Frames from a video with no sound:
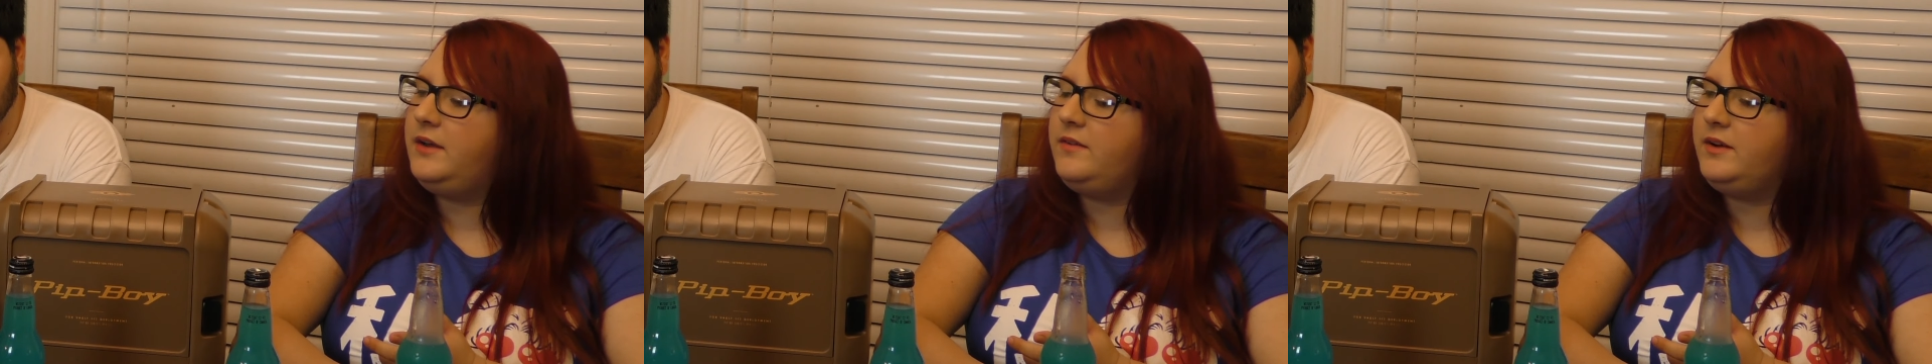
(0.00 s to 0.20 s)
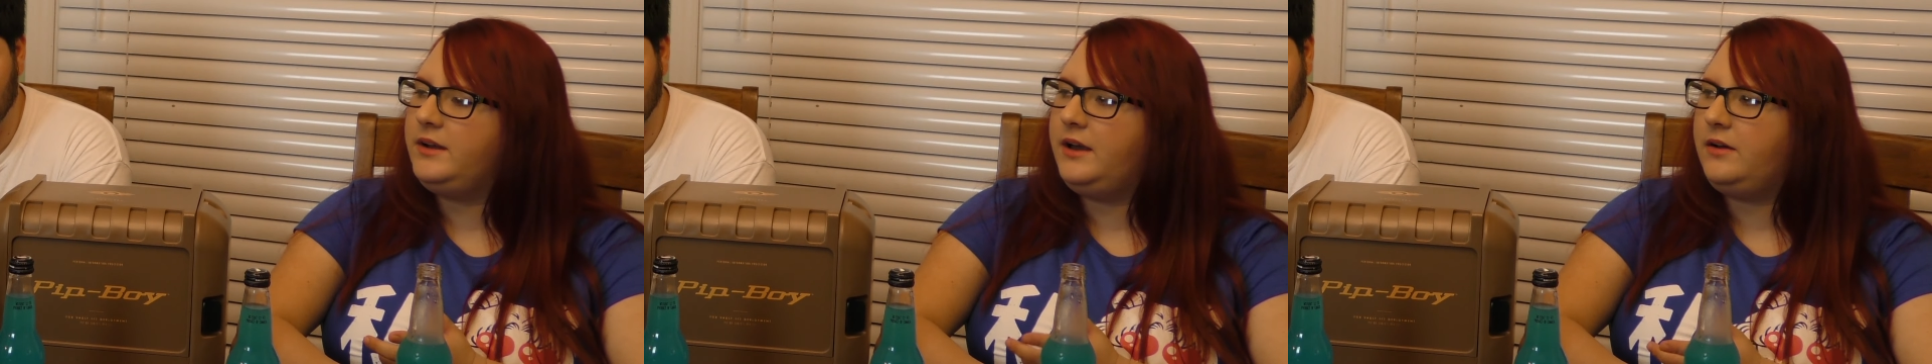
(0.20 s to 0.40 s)

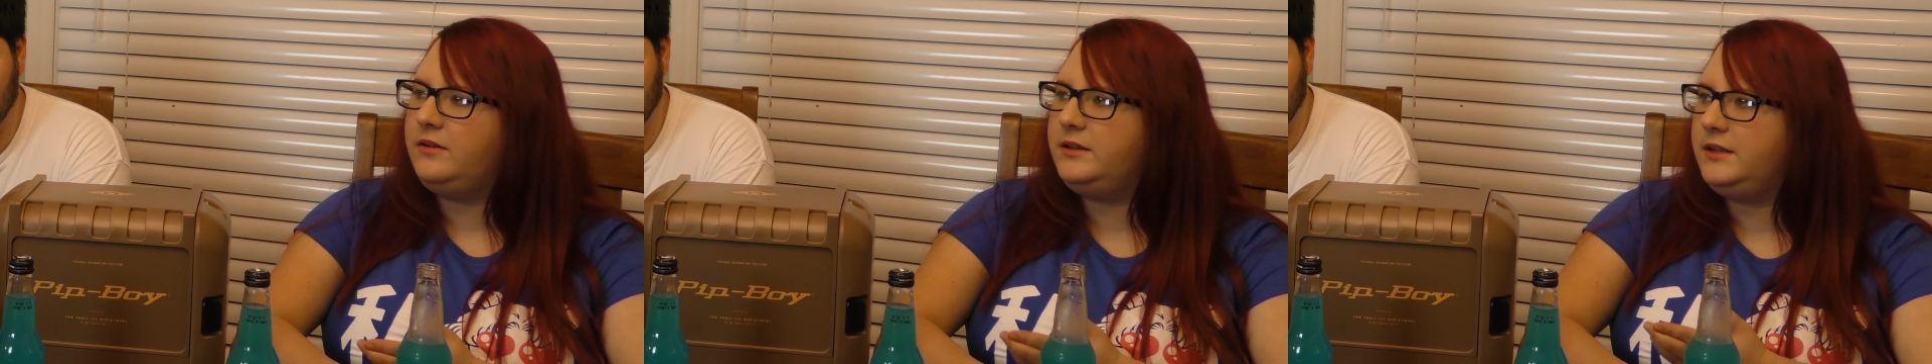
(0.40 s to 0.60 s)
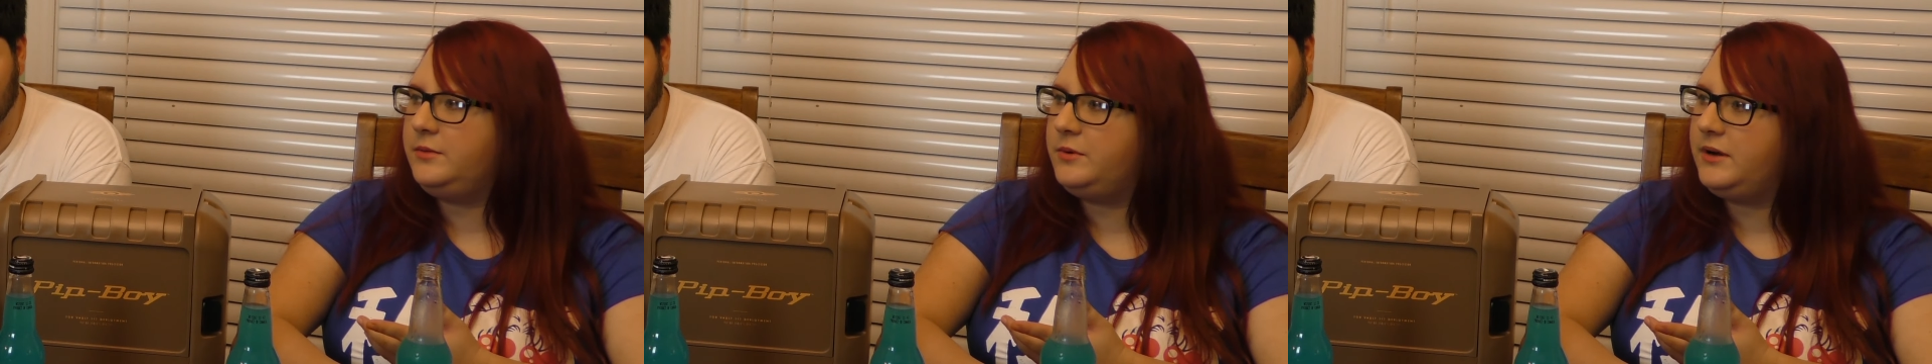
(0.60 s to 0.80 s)
every
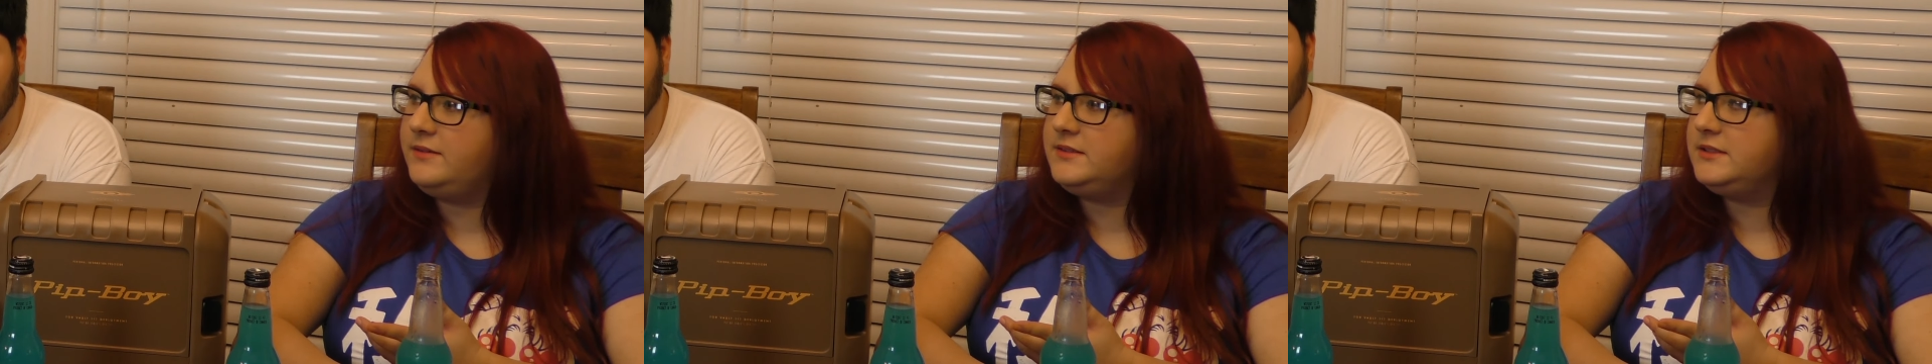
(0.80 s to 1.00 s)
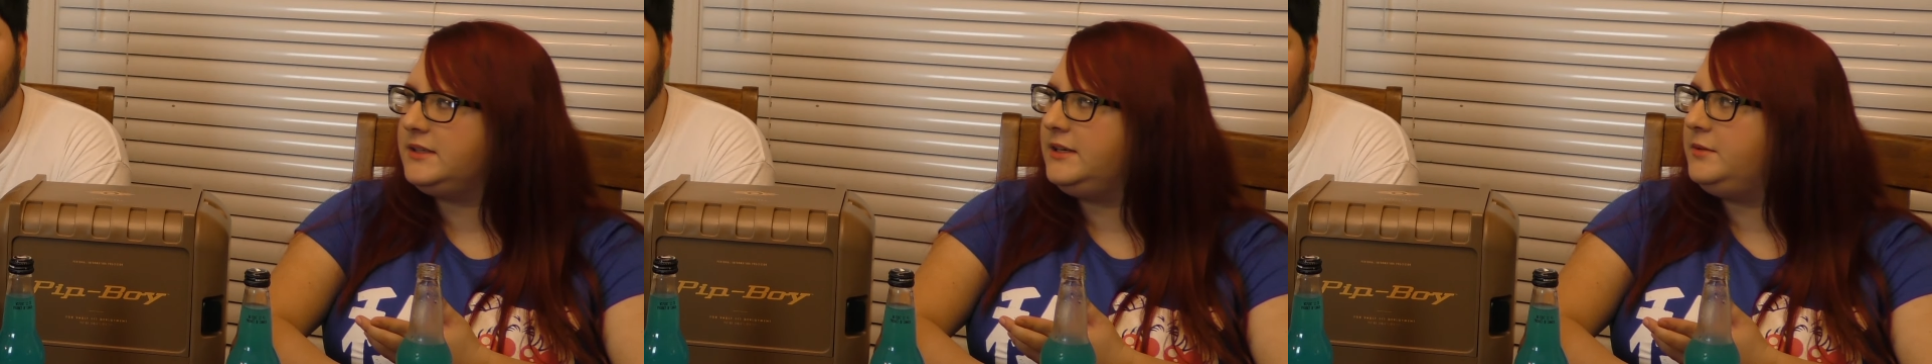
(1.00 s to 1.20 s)
now and then when I
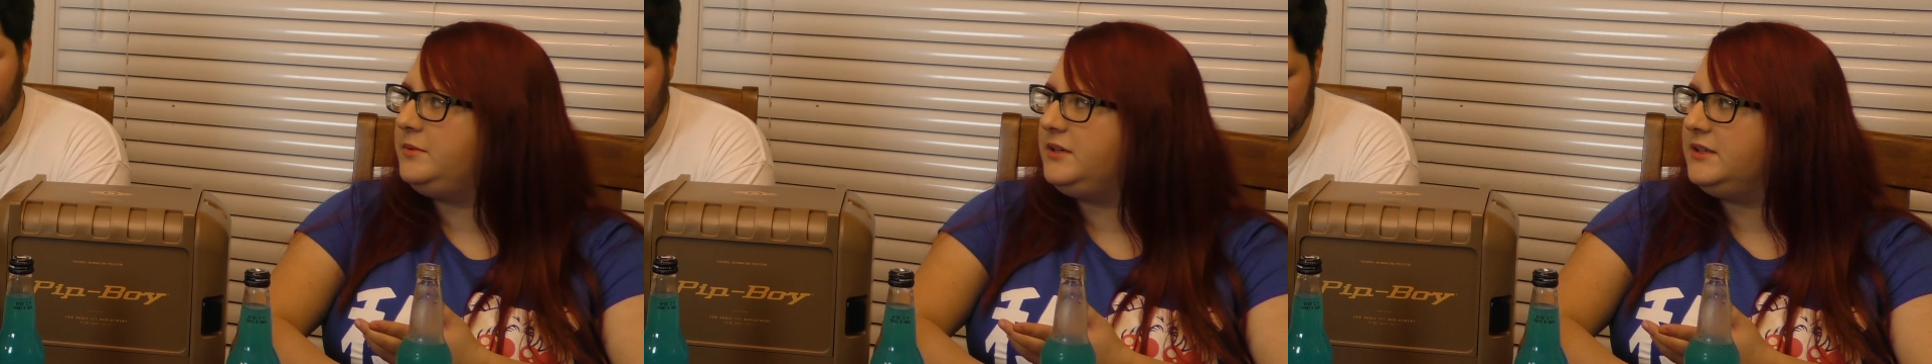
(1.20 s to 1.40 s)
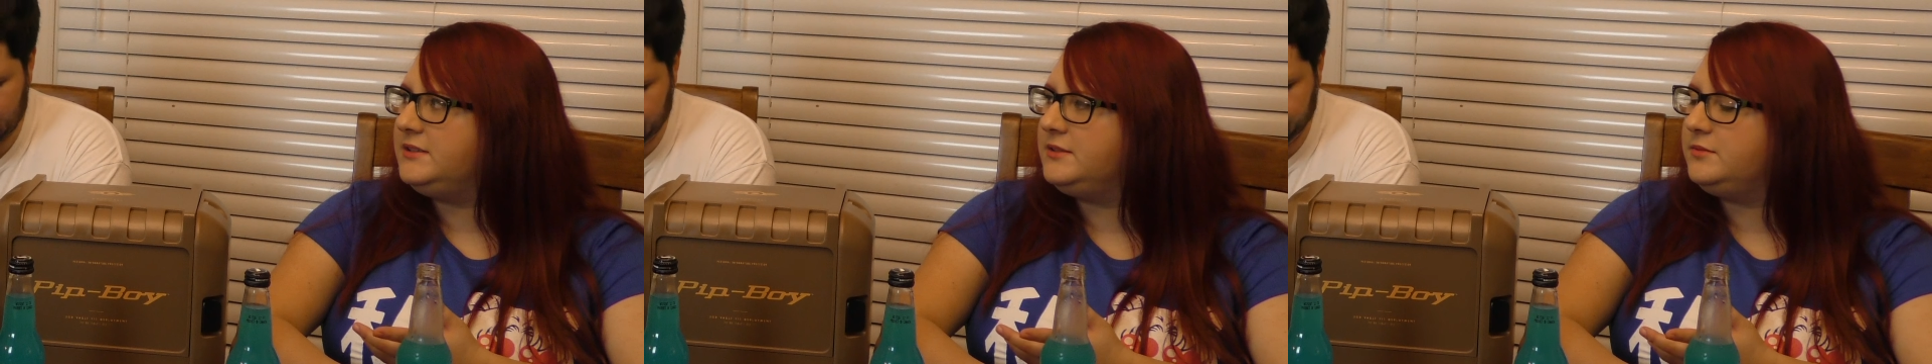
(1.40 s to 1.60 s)
was a kid
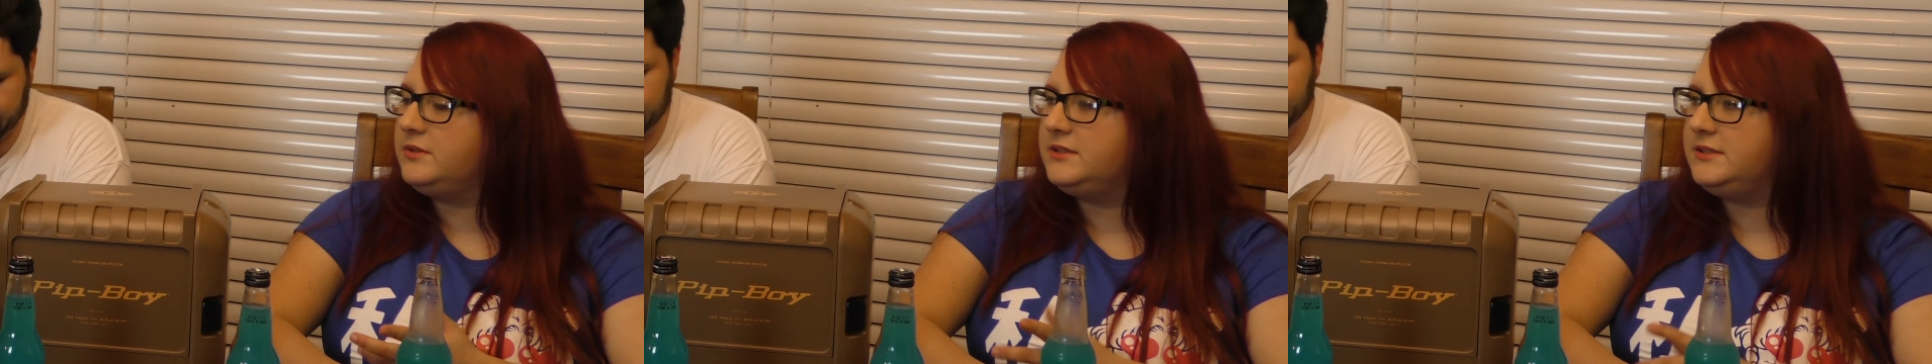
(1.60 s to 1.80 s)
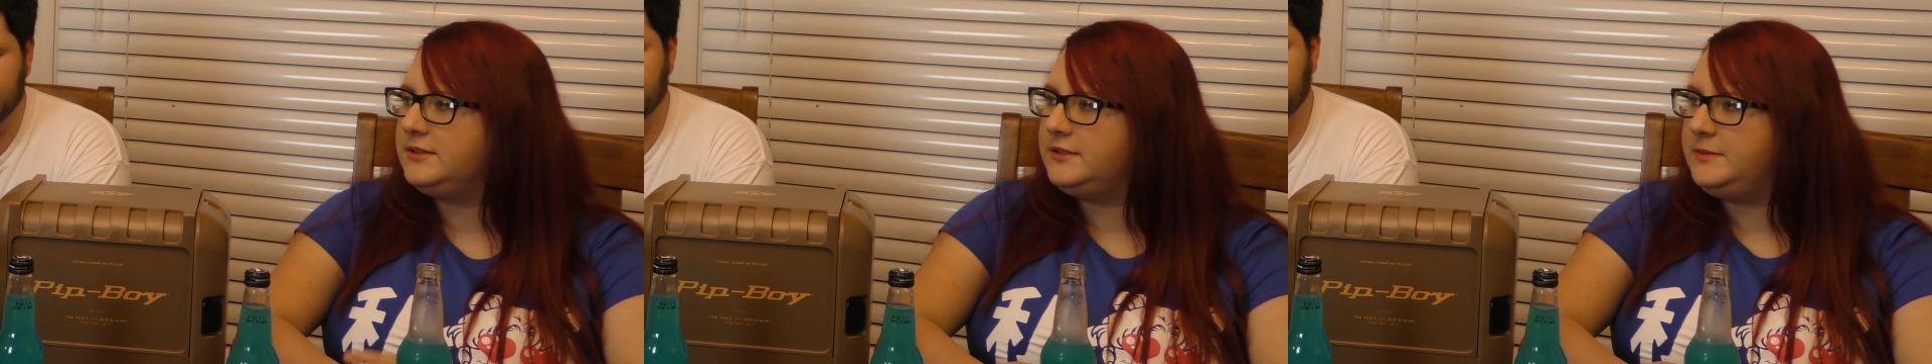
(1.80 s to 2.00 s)
because it
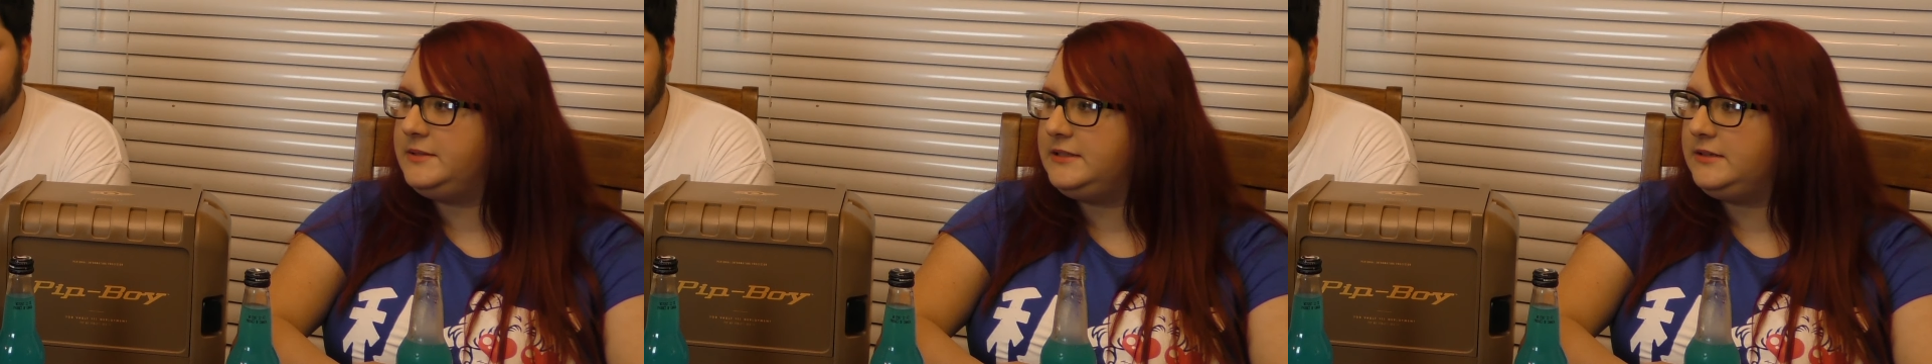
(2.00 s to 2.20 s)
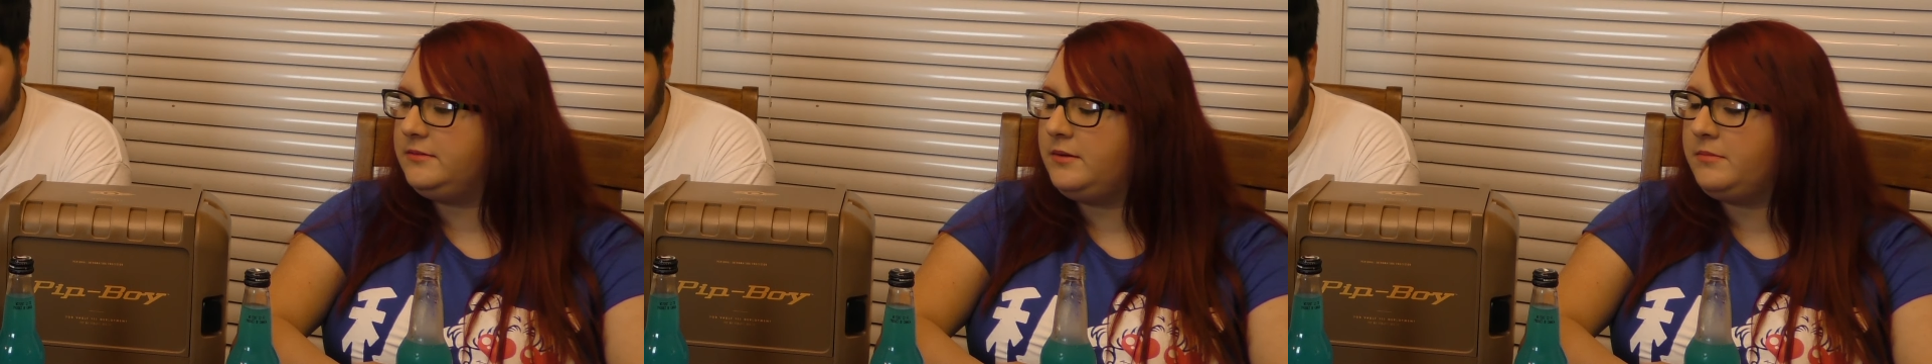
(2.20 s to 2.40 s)
was
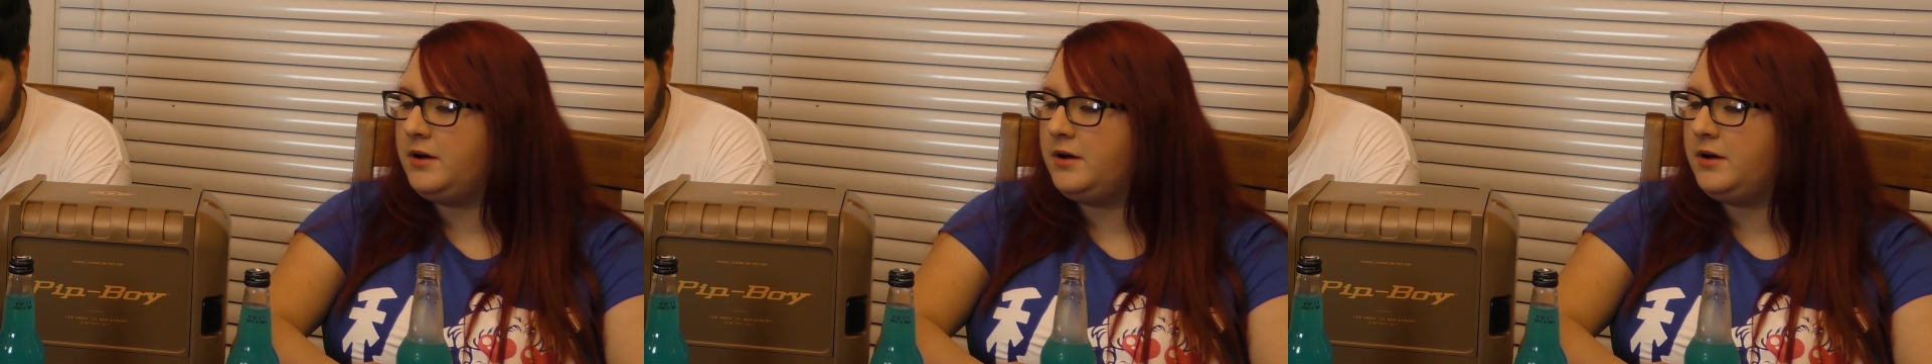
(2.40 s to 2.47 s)
expensive.